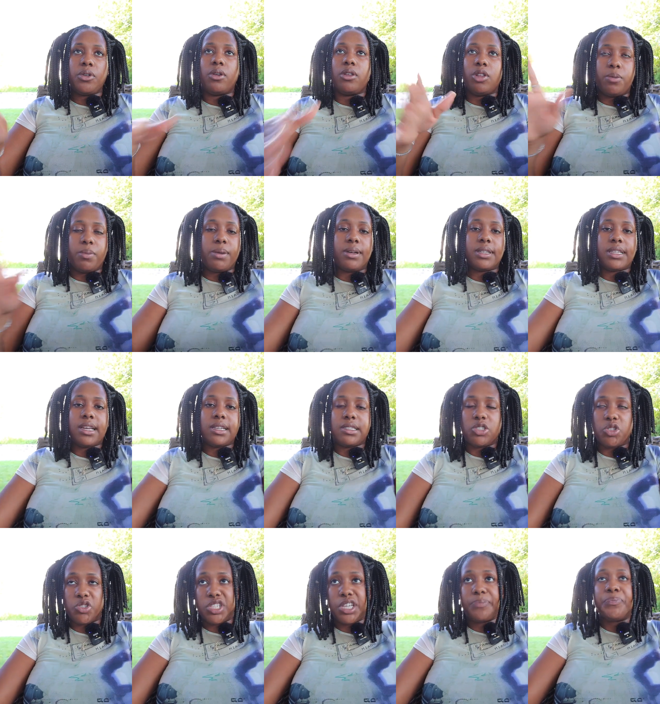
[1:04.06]
know a little bit about that, it's
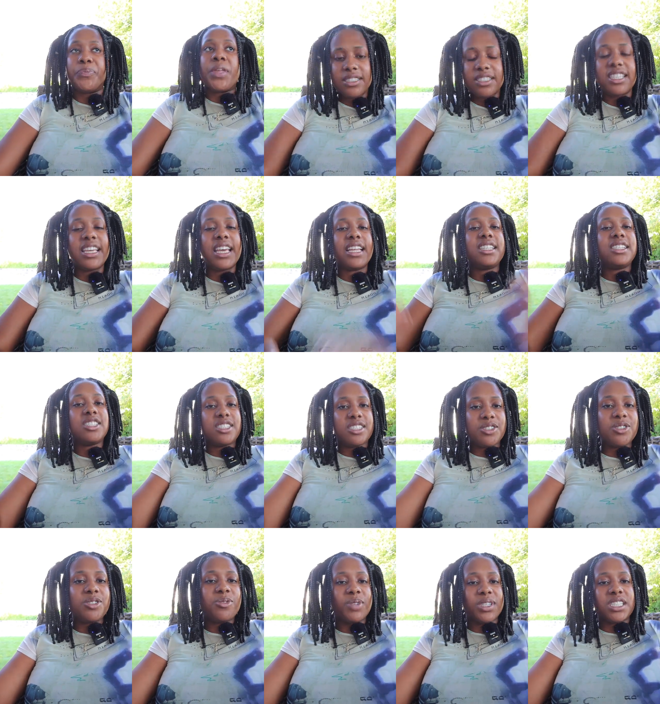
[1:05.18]
interesting. To get
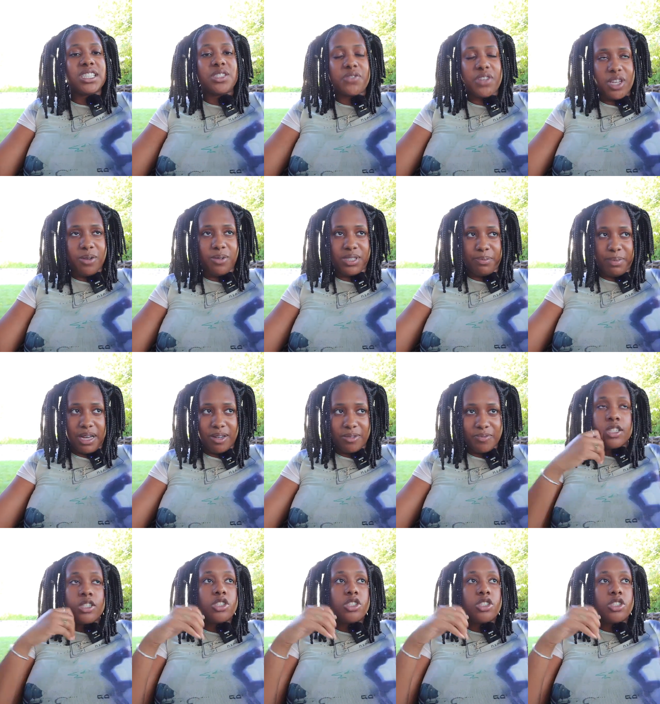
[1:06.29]
into what this video is about.